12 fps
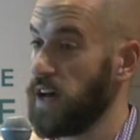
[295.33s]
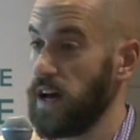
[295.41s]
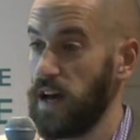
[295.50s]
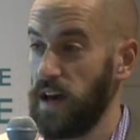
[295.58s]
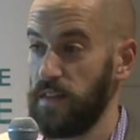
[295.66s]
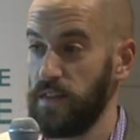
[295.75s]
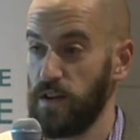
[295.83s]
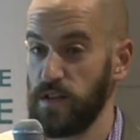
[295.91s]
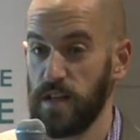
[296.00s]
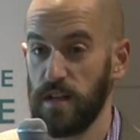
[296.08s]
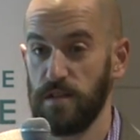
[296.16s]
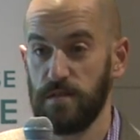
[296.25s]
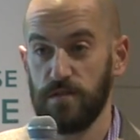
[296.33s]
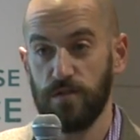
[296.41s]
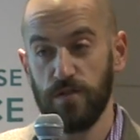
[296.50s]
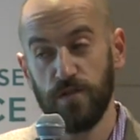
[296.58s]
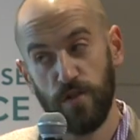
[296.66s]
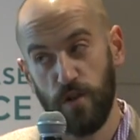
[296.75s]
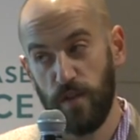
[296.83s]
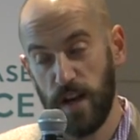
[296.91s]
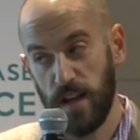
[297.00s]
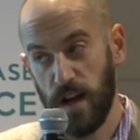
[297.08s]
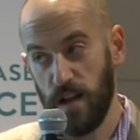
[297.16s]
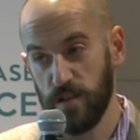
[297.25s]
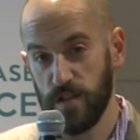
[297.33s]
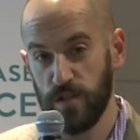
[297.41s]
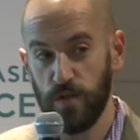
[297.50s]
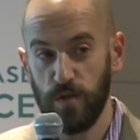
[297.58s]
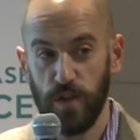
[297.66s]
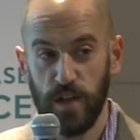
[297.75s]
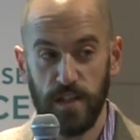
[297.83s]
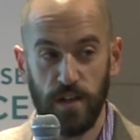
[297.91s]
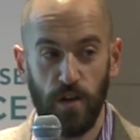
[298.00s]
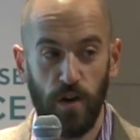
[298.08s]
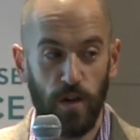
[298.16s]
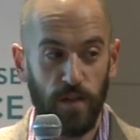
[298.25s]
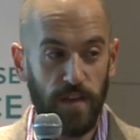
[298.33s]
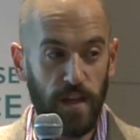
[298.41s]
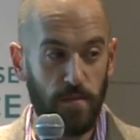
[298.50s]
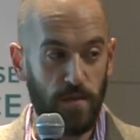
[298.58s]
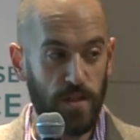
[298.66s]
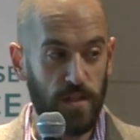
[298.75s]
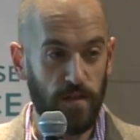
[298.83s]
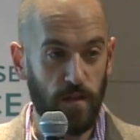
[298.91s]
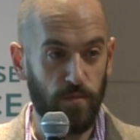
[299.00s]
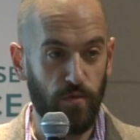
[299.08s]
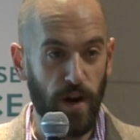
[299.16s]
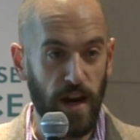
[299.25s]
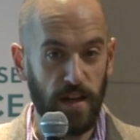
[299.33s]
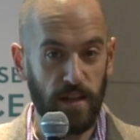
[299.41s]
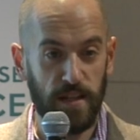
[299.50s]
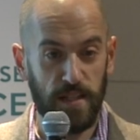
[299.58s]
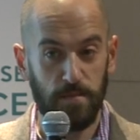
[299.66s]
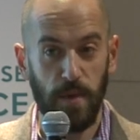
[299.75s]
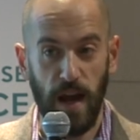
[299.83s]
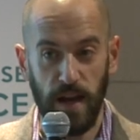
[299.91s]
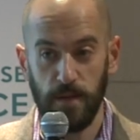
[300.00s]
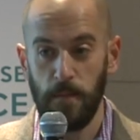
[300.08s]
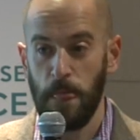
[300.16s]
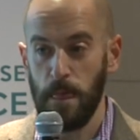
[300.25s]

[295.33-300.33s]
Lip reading: And there's a neuroradiologist who looks at all of the images of the brain and the spine